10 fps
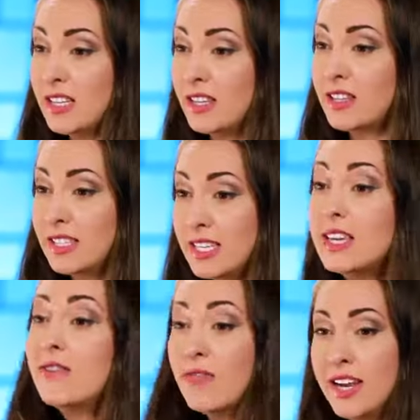to
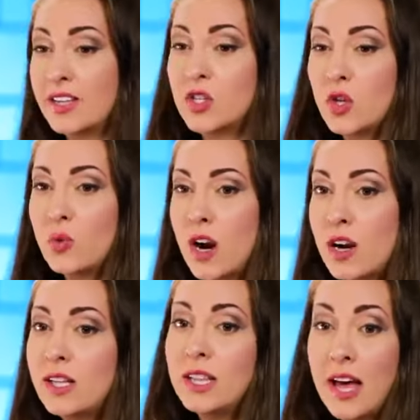see friends who were
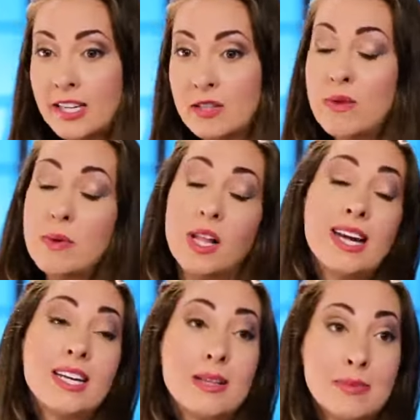not only lying to me, but
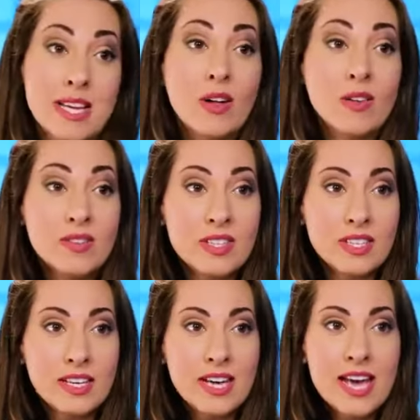lying to themselves.
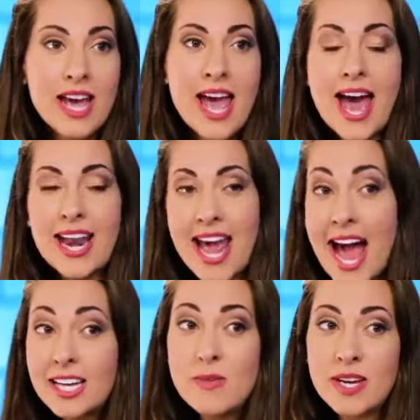And I
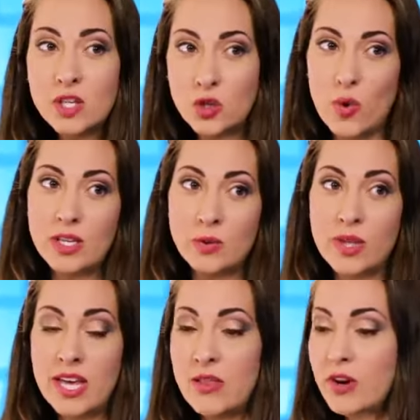had to make a choice.
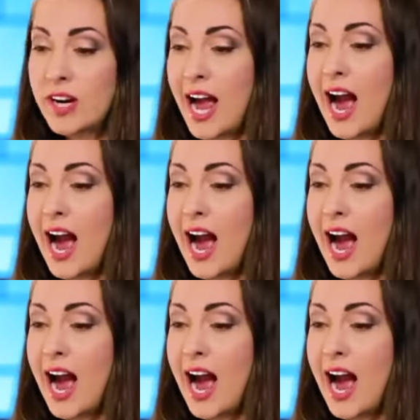Was I either going to